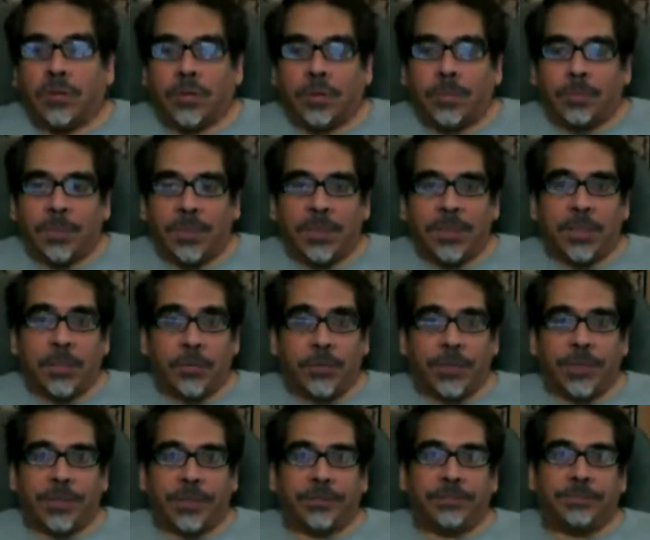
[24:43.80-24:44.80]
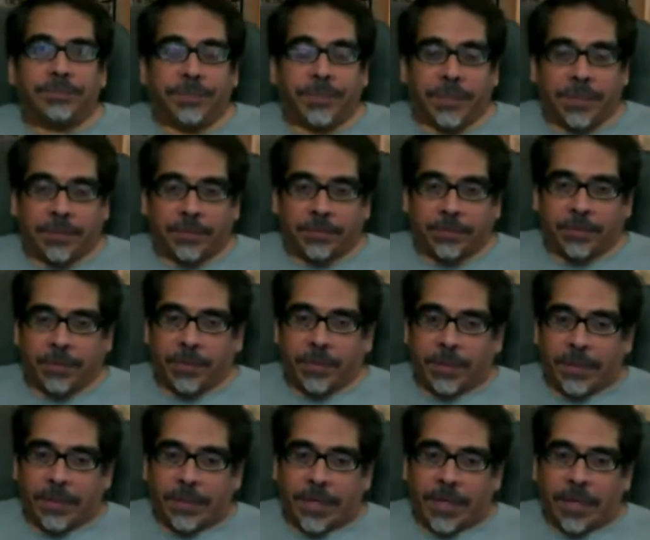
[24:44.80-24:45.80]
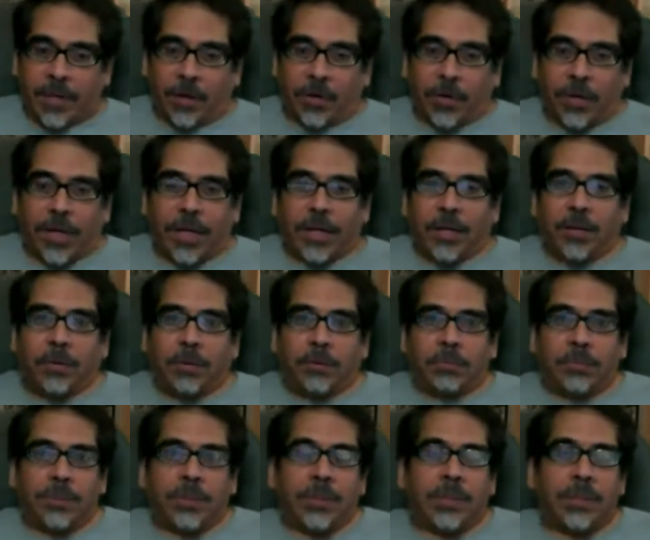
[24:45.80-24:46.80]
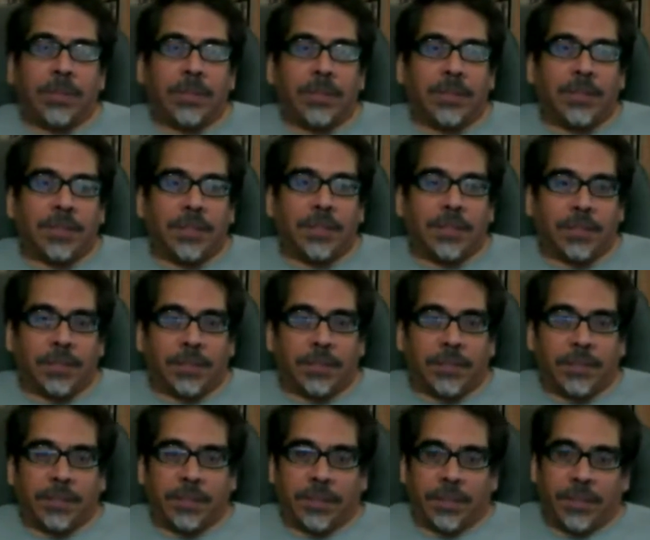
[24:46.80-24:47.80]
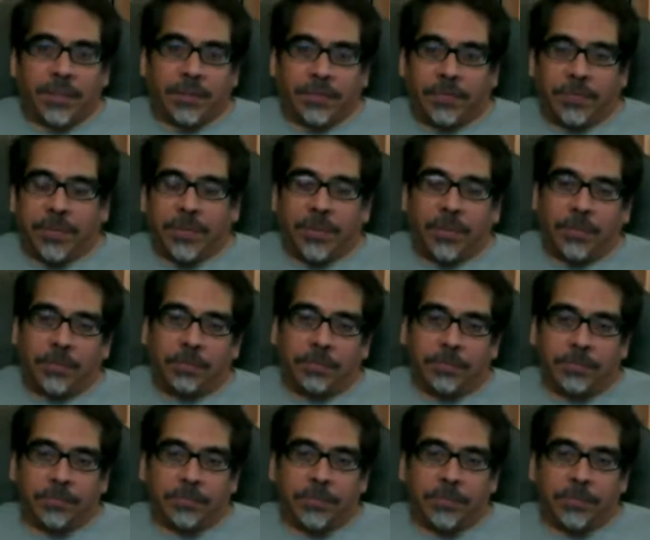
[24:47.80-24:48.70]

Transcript: being green. And on that note, this is the end of the video.